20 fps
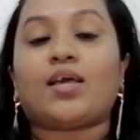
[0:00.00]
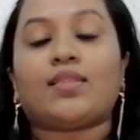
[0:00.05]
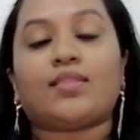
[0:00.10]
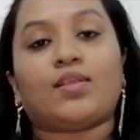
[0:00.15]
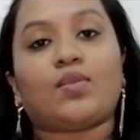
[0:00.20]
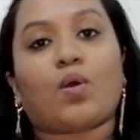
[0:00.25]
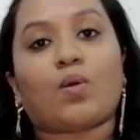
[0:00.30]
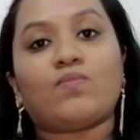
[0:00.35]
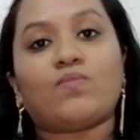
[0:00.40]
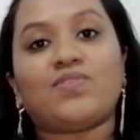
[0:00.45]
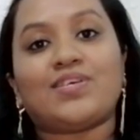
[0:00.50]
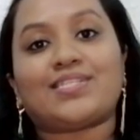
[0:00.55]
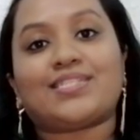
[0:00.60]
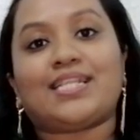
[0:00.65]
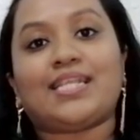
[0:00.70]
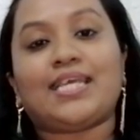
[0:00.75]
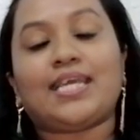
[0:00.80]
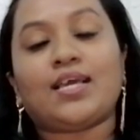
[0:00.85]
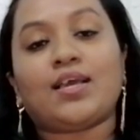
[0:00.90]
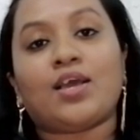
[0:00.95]
then
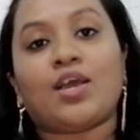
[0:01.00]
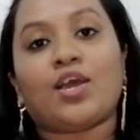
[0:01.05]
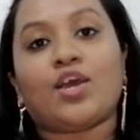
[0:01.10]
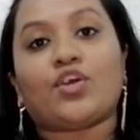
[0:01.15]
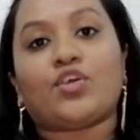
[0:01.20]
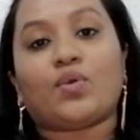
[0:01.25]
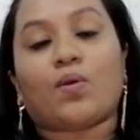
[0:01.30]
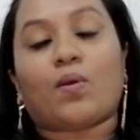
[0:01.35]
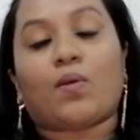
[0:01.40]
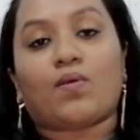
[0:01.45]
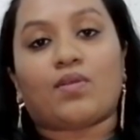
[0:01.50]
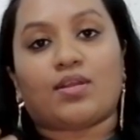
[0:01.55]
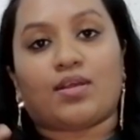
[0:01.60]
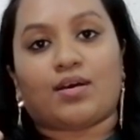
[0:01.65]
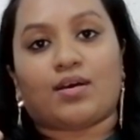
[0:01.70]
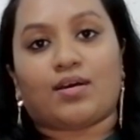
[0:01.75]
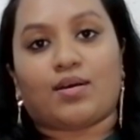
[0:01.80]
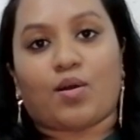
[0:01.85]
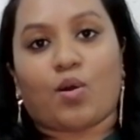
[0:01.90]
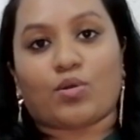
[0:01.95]
obviously your
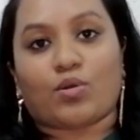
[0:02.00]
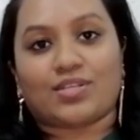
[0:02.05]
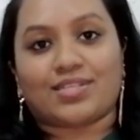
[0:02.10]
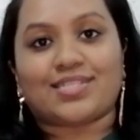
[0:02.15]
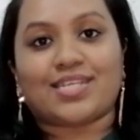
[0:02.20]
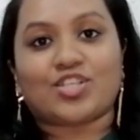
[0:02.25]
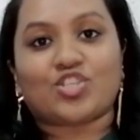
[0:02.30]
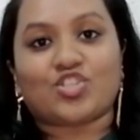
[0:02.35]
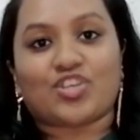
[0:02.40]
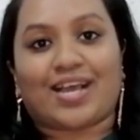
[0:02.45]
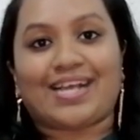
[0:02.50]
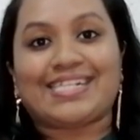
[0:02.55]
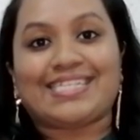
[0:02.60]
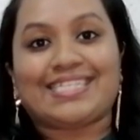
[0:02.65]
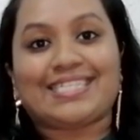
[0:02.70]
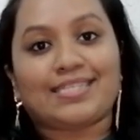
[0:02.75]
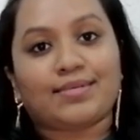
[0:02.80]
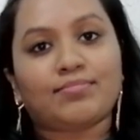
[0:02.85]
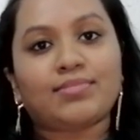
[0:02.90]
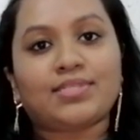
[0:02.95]
autistic
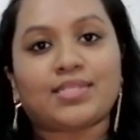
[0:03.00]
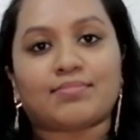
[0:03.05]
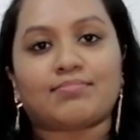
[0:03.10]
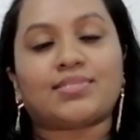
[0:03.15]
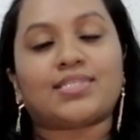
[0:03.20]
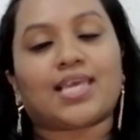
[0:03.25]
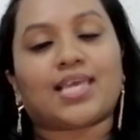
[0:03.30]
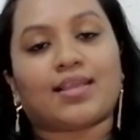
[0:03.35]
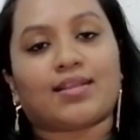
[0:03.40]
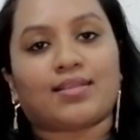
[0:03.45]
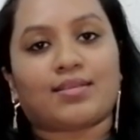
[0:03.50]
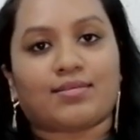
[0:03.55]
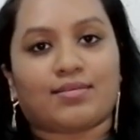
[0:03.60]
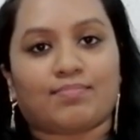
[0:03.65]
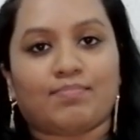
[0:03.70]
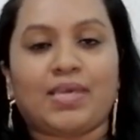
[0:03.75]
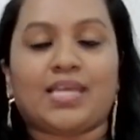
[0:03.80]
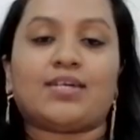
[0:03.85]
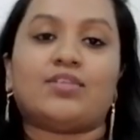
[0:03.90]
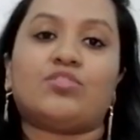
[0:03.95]
child's symptoms can
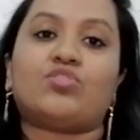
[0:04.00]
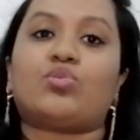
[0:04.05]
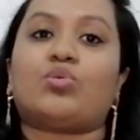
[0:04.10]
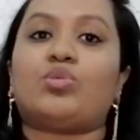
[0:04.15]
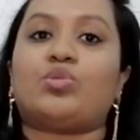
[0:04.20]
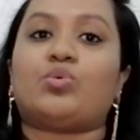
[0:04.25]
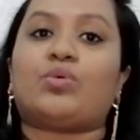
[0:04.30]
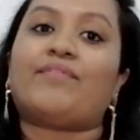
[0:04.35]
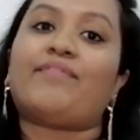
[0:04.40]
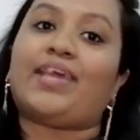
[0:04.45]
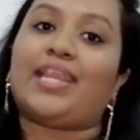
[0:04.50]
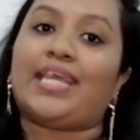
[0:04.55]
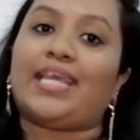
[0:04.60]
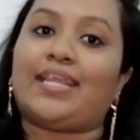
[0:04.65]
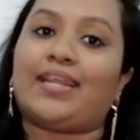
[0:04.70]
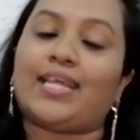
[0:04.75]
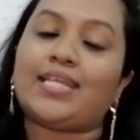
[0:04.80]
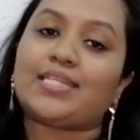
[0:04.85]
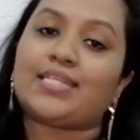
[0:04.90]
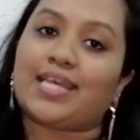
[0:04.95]
be controlled to a very
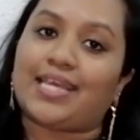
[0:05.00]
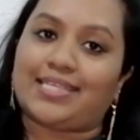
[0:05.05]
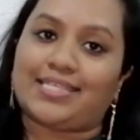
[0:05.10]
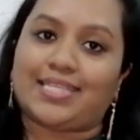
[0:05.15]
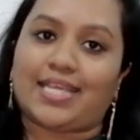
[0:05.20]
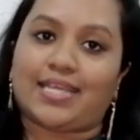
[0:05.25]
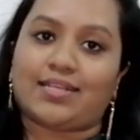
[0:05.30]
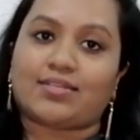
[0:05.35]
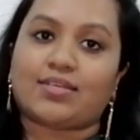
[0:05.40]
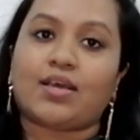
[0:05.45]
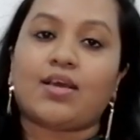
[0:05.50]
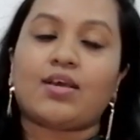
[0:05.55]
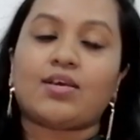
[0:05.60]
great extent.